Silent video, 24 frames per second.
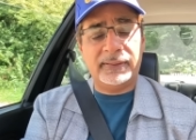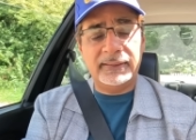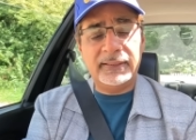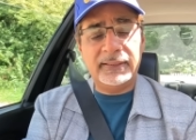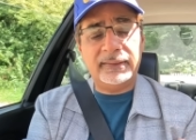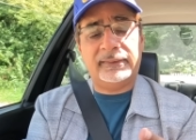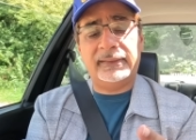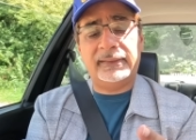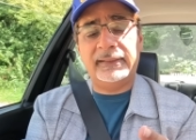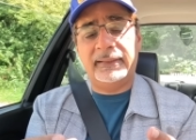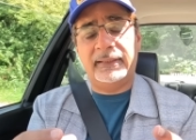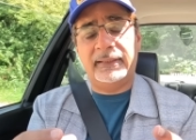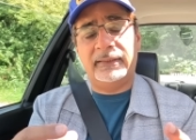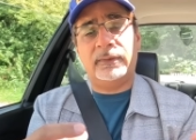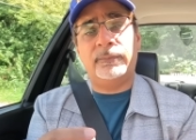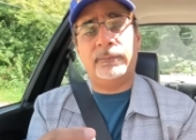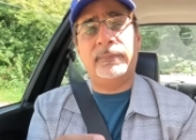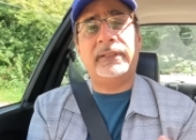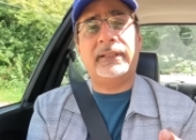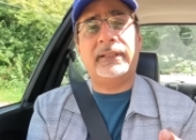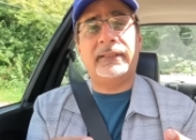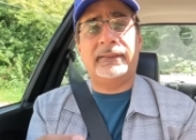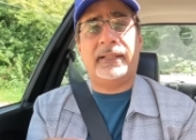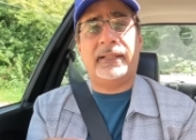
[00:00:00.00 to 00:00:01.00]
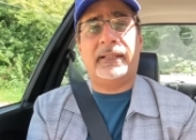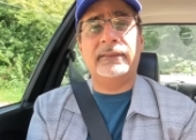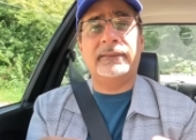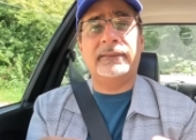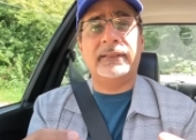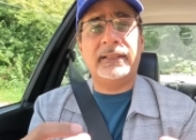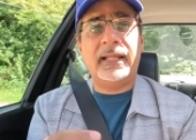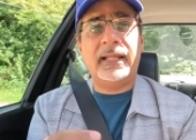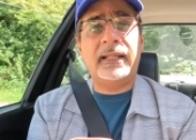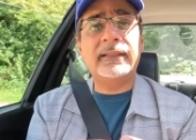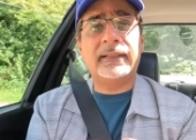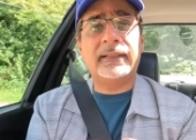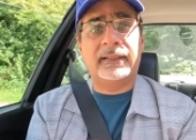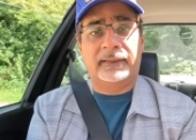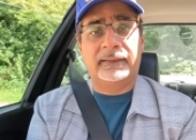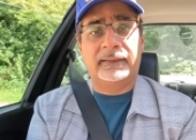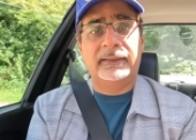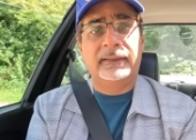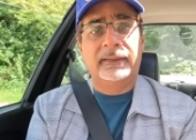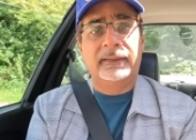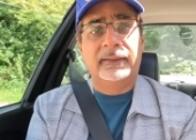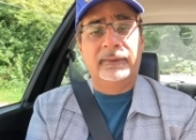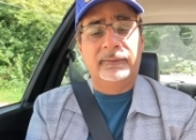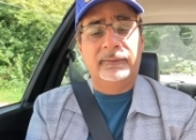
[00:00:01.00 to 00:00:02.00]
initially this will be contained to London,
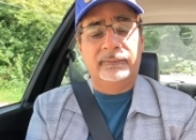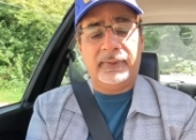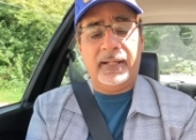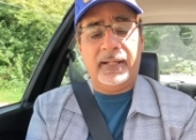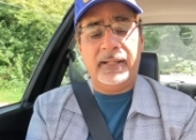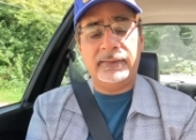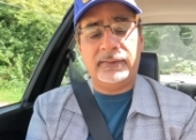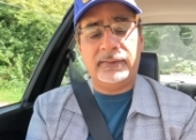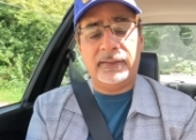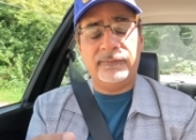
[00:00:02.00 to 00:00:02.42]
right?